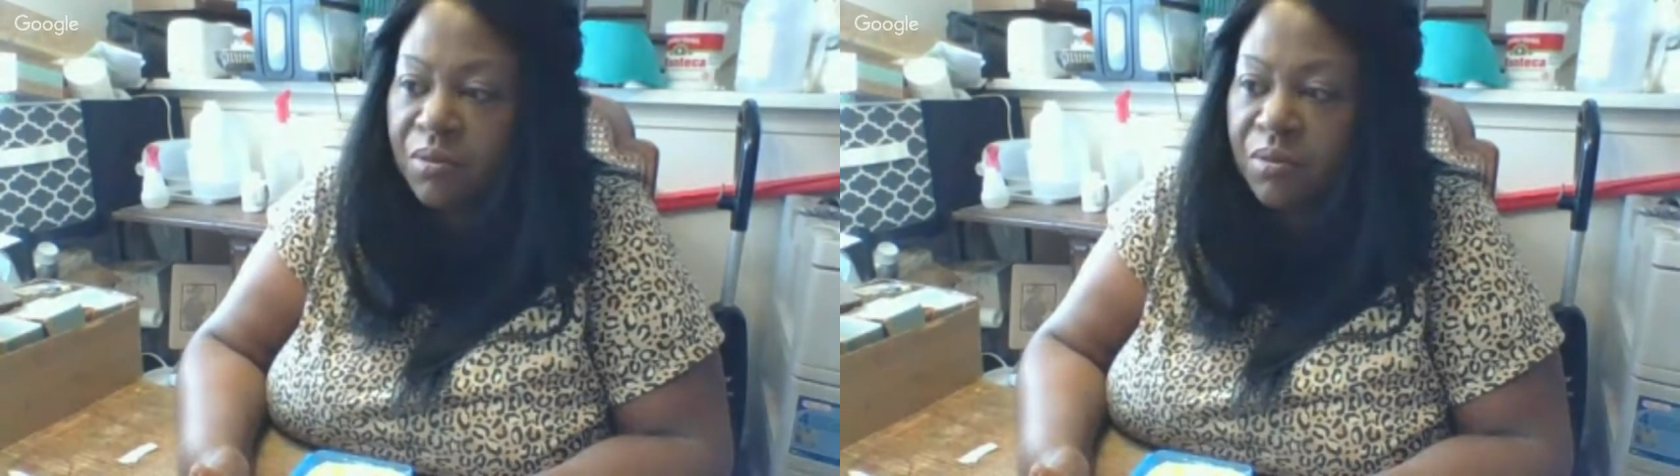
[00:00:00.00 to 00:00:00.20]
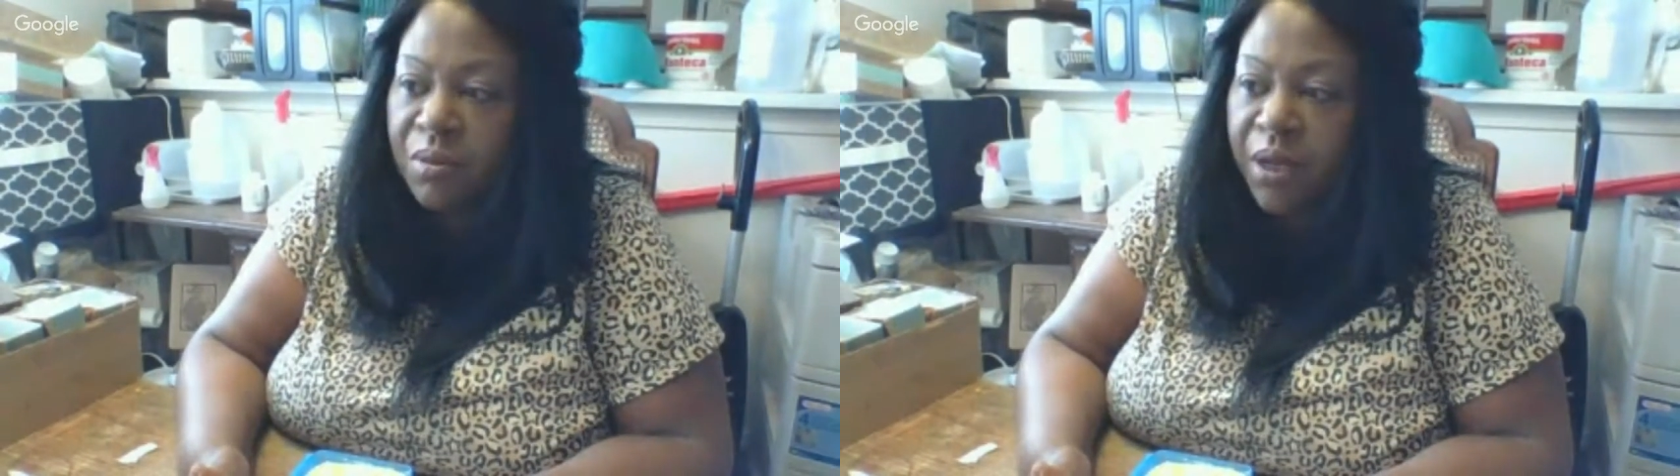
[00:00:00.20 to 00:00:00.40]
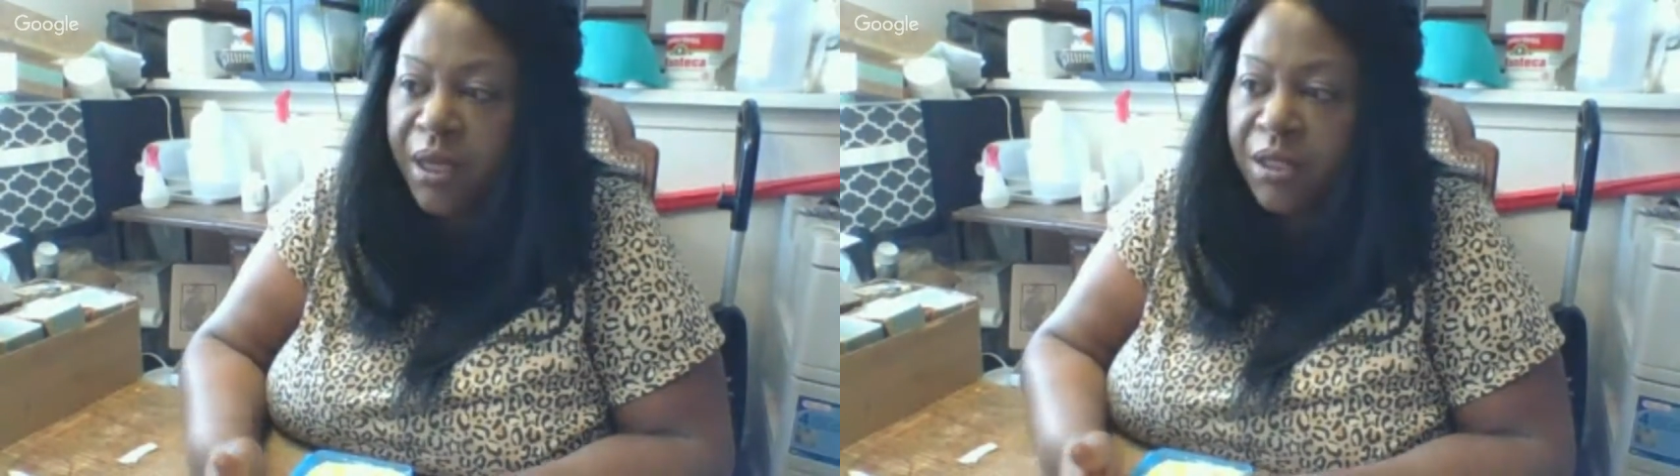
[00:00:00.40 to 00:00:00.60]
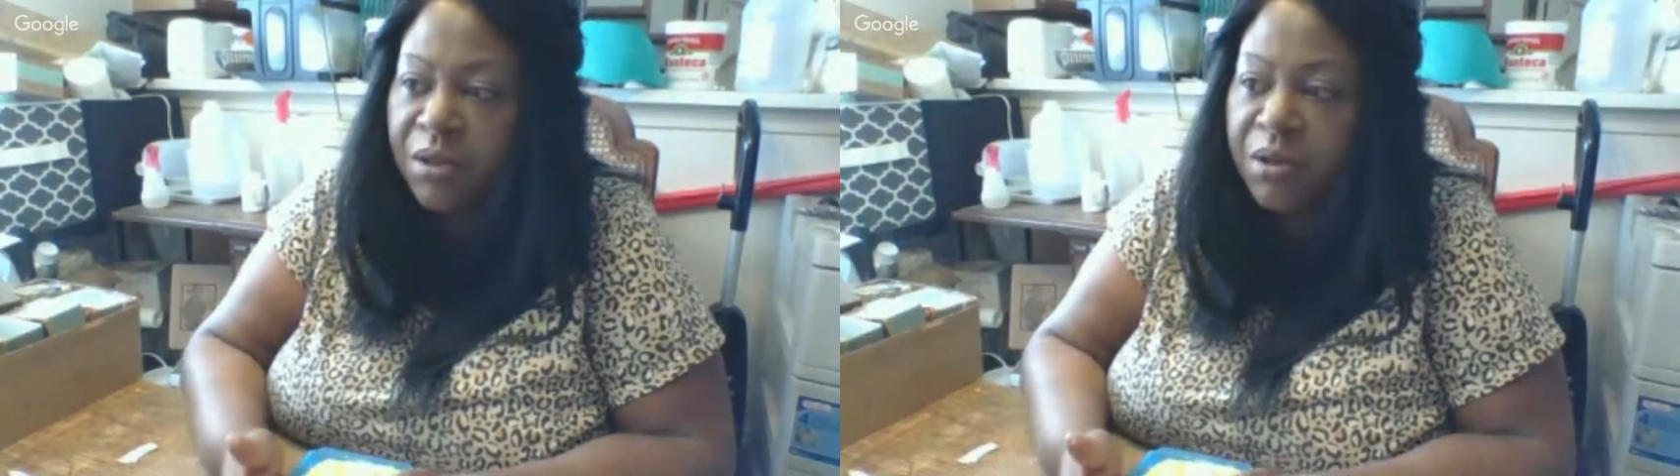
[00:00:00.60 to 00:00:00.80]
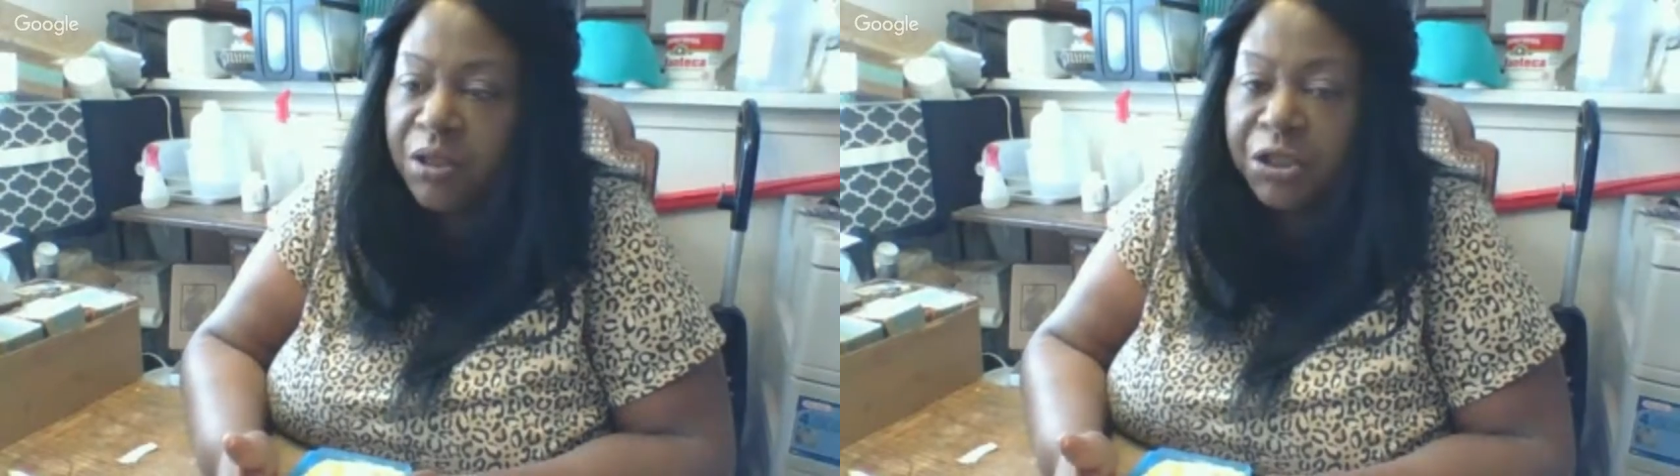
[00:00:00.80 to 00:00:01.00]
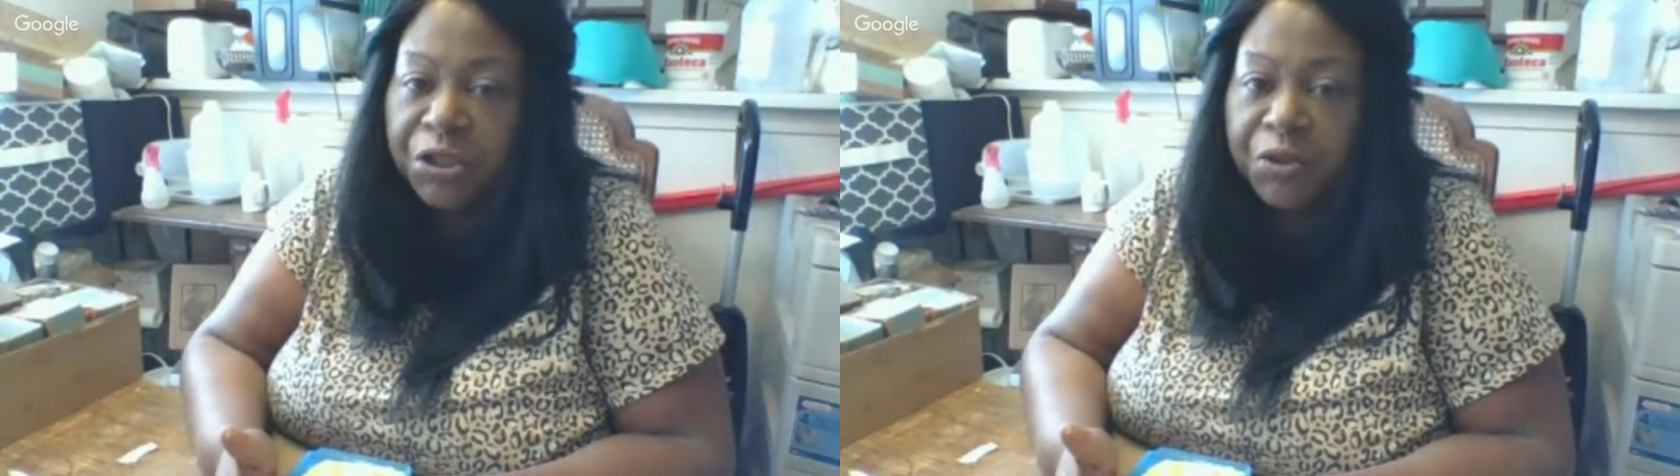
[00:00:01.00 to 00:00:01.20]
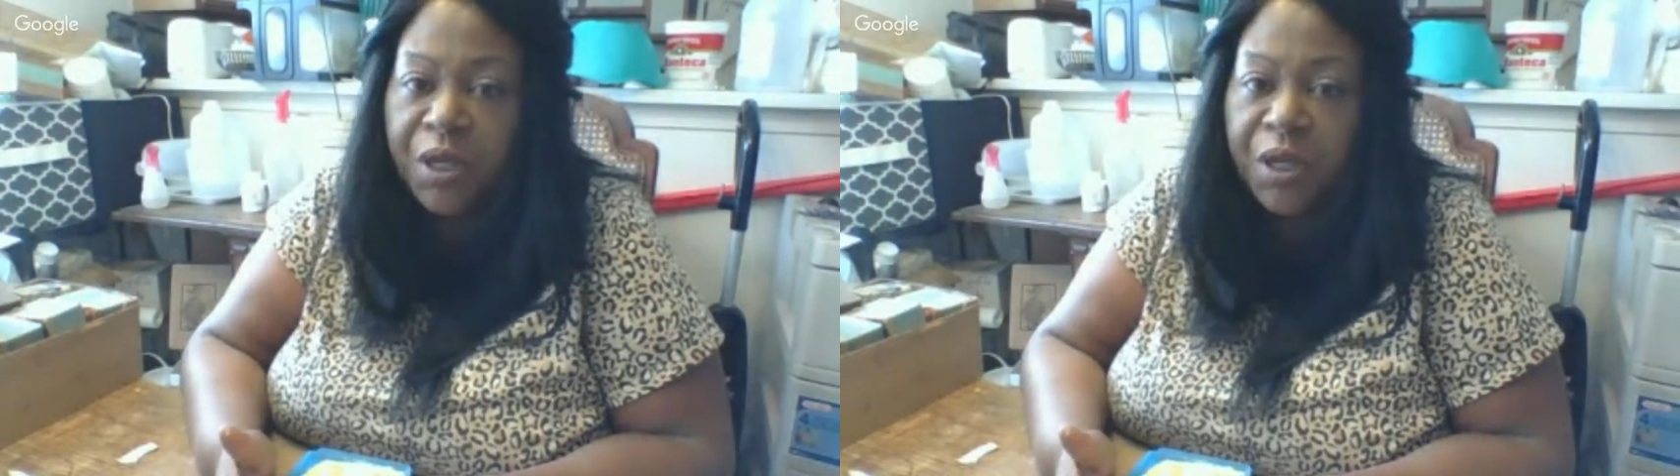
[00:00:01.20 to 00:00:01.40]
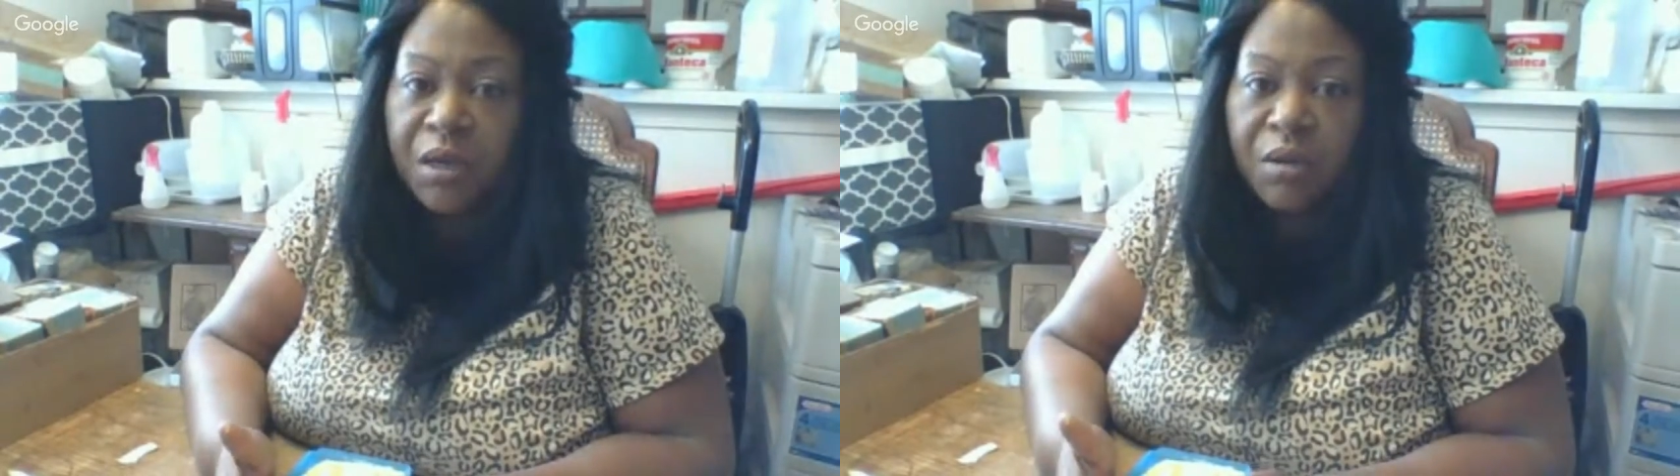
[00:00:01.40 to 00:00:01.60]
and it's going to
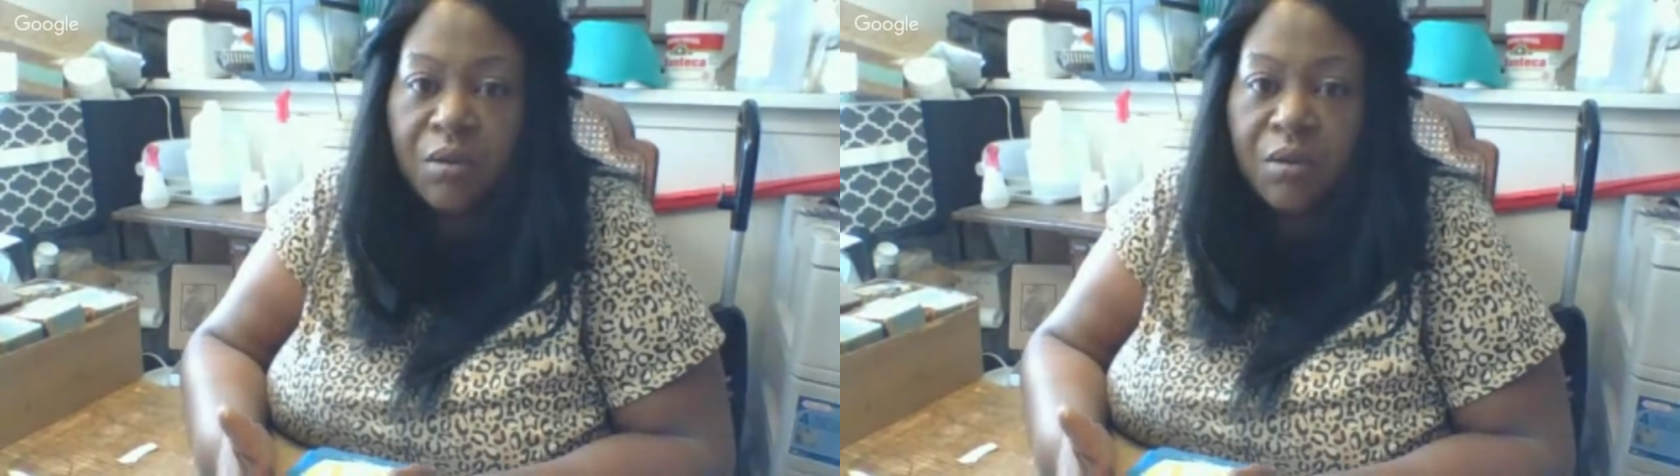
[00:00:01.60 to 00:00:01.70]
shrink.